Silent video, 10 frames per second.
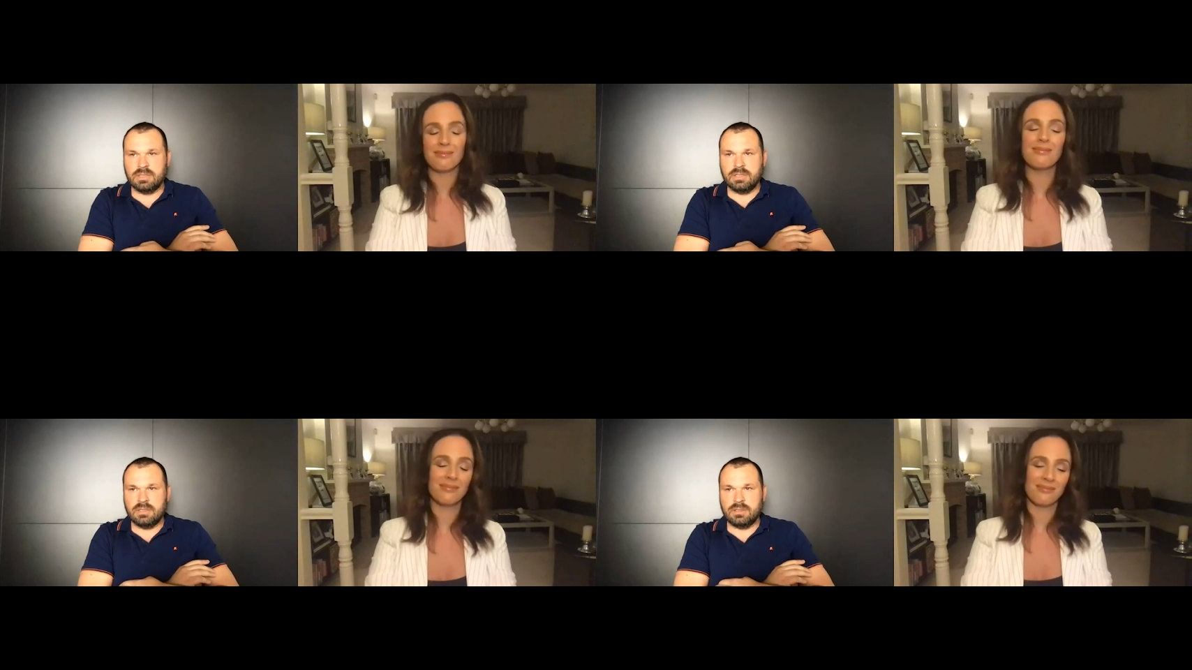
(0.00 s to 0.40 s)

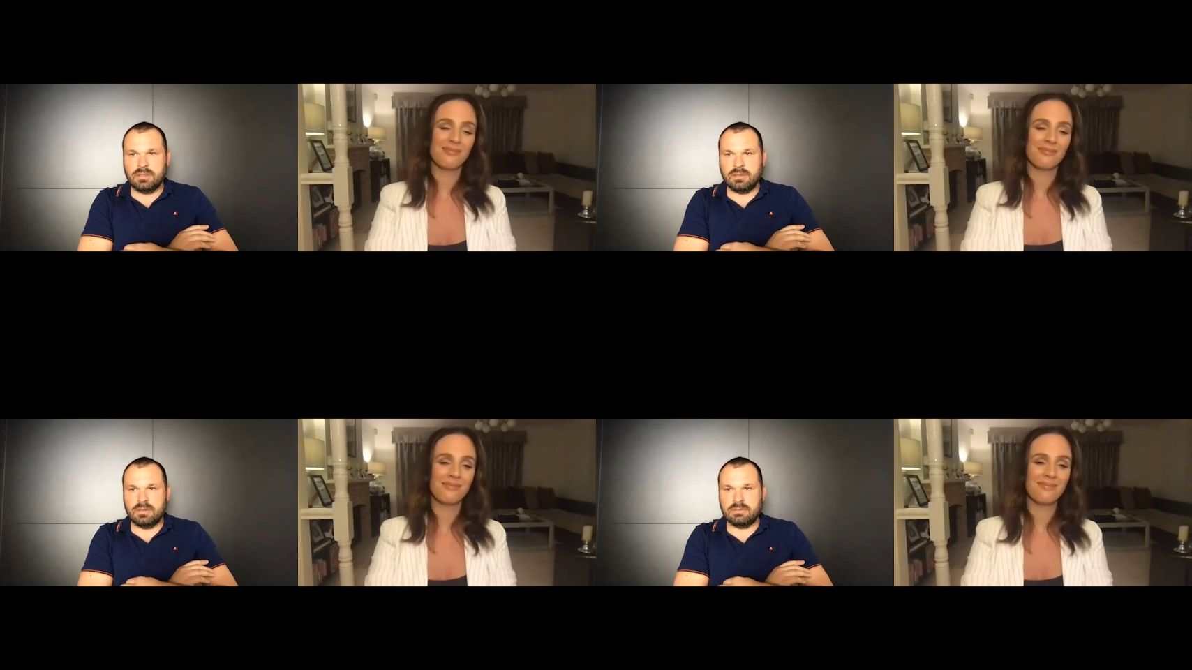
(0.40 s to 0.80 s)
Speaker 1: you know, that
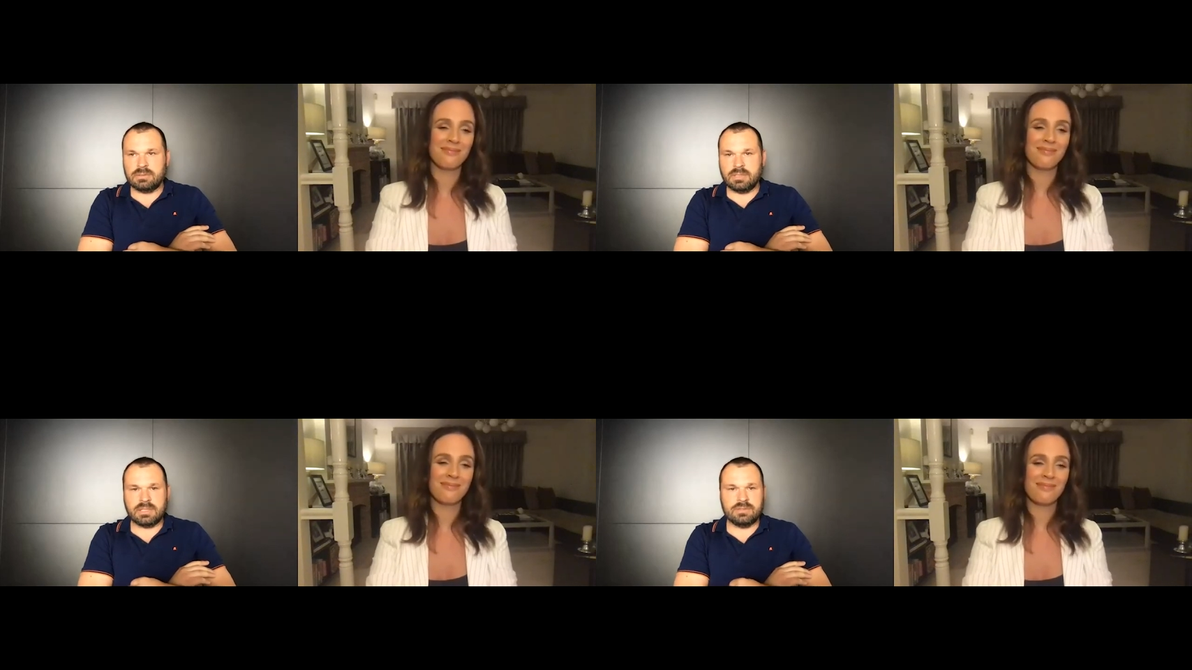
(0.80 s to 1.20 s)
was like
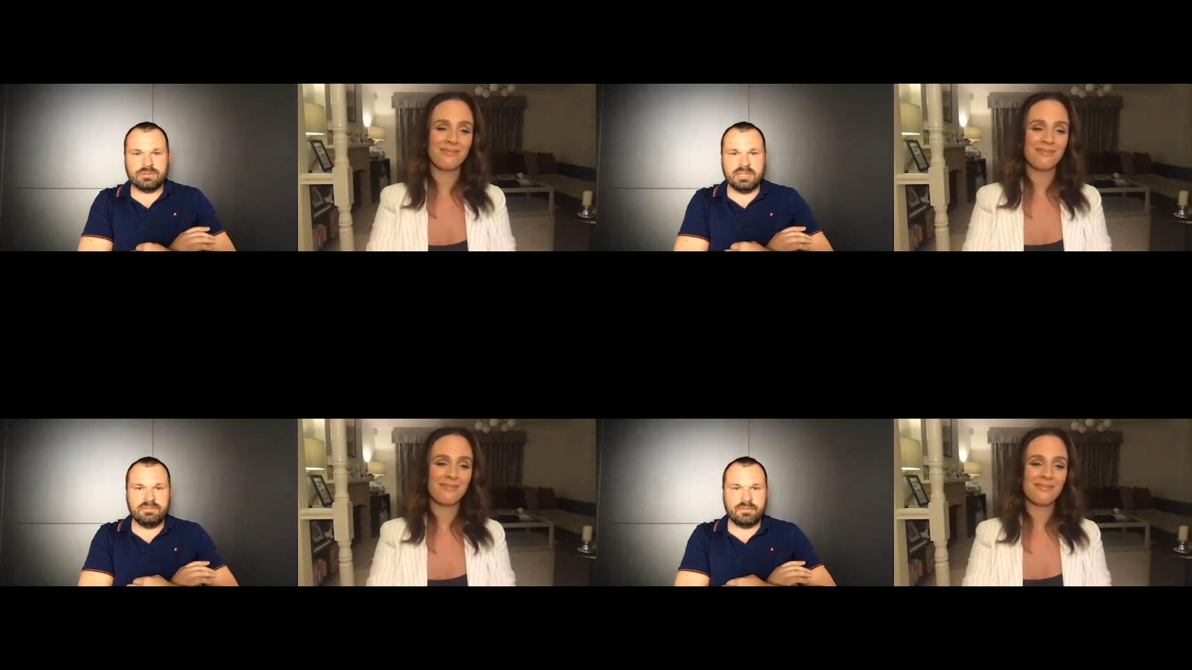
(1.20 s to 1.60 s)
a dream
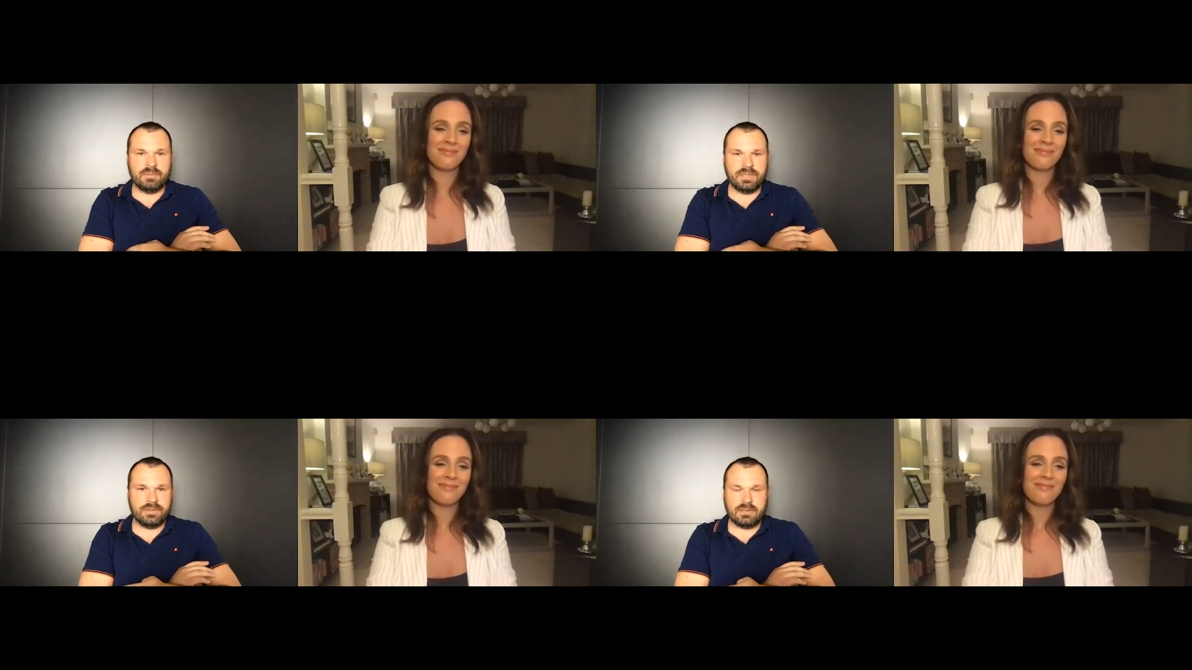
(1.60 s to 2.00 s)
for me. I
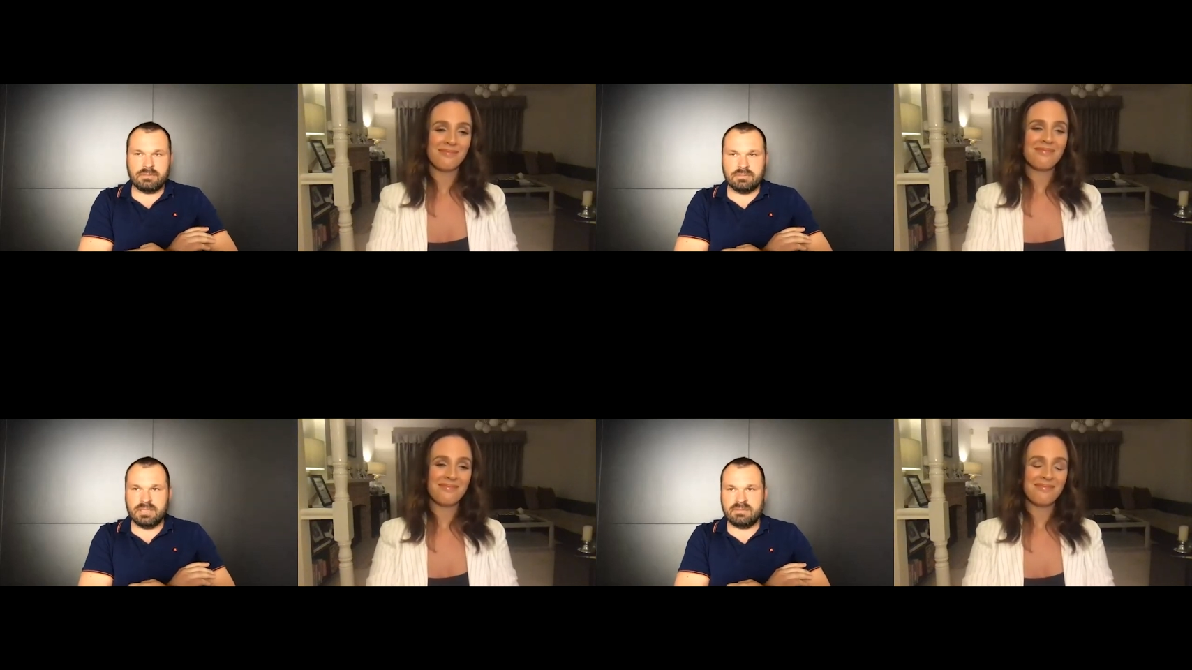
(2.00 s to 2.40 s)
would
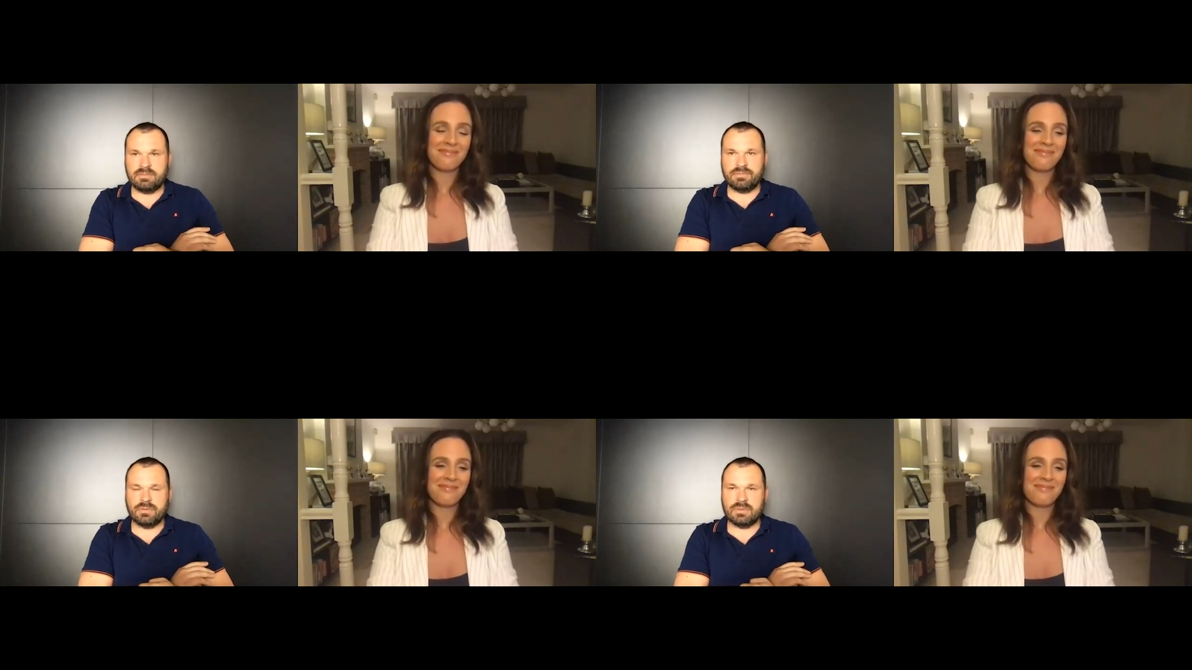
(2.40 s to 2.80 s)
never have
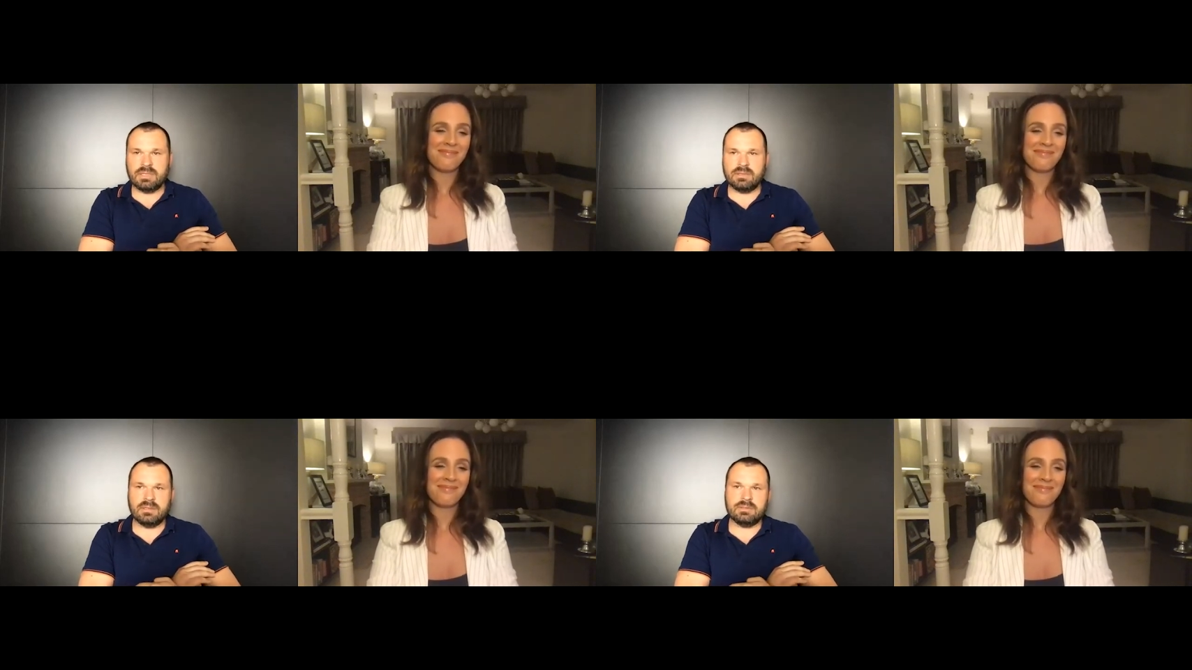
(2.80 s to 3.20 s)
thought that
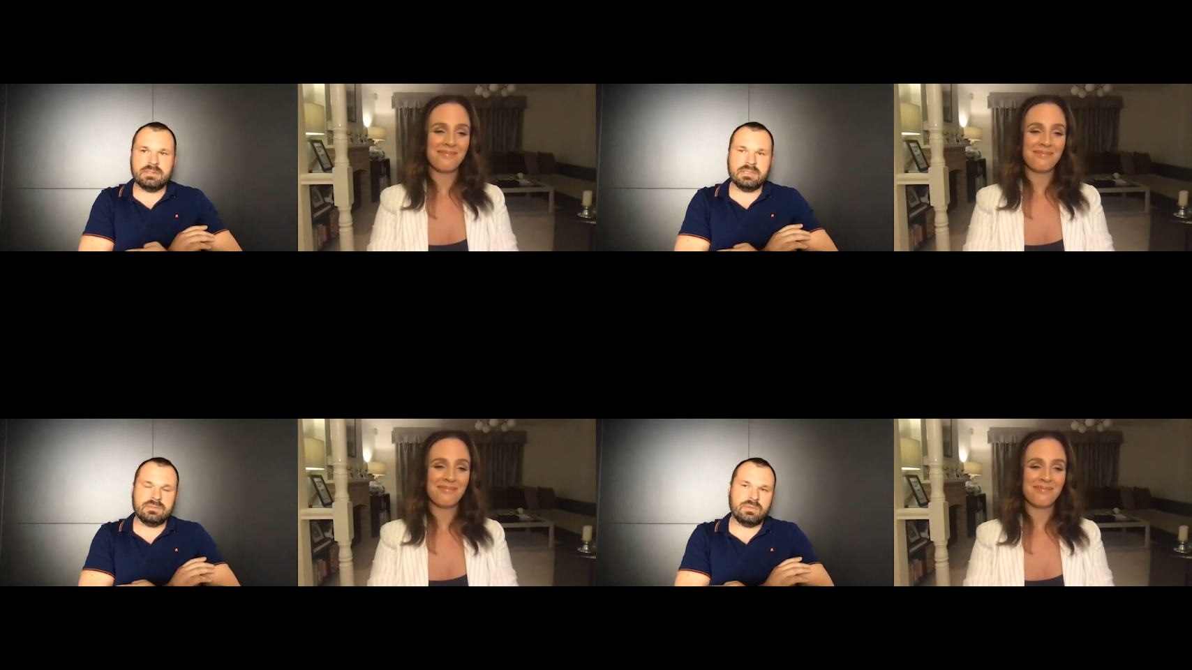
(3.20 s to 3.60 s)
those things
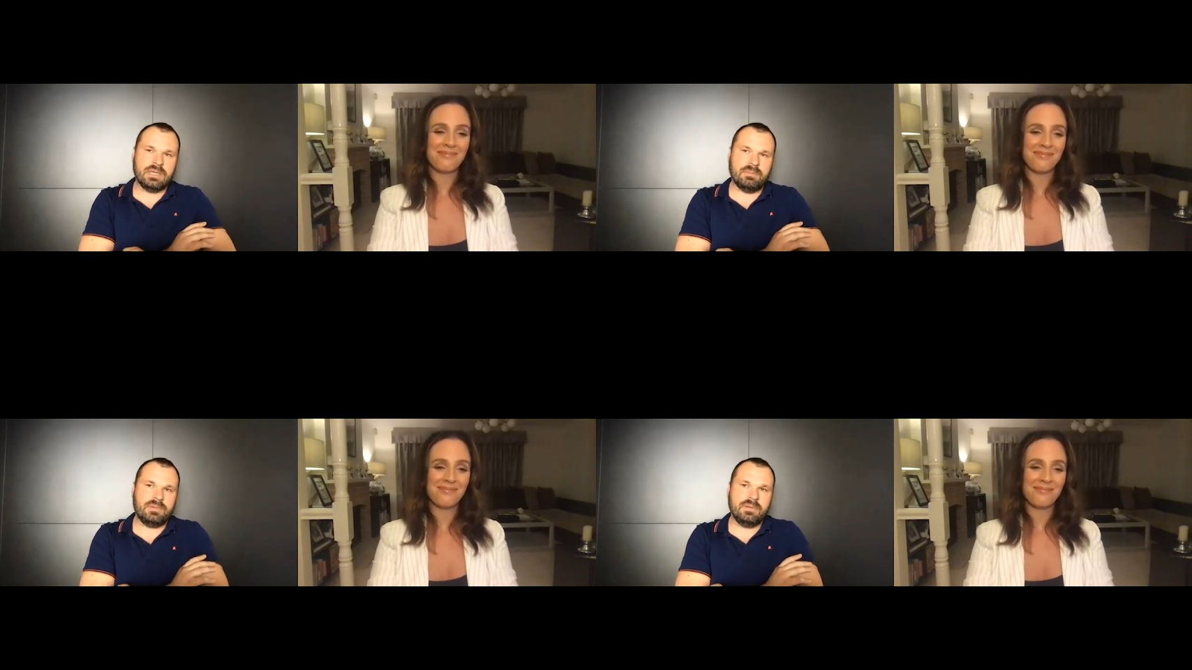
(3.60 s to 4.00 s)
would
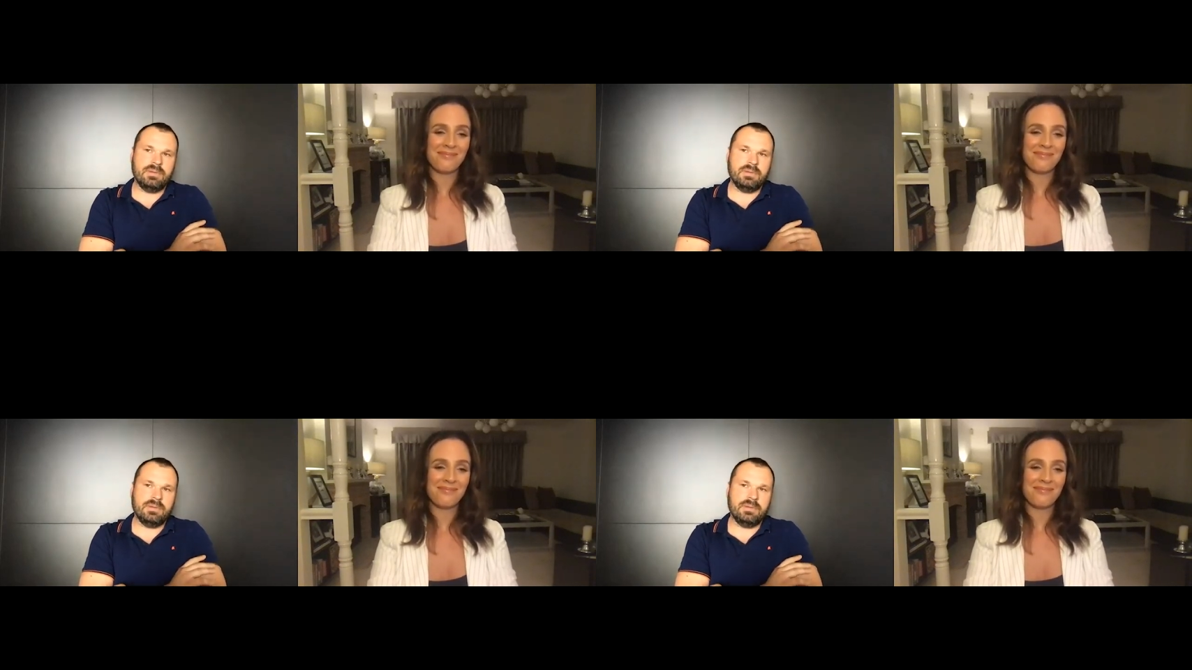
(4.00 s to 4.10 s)
happen.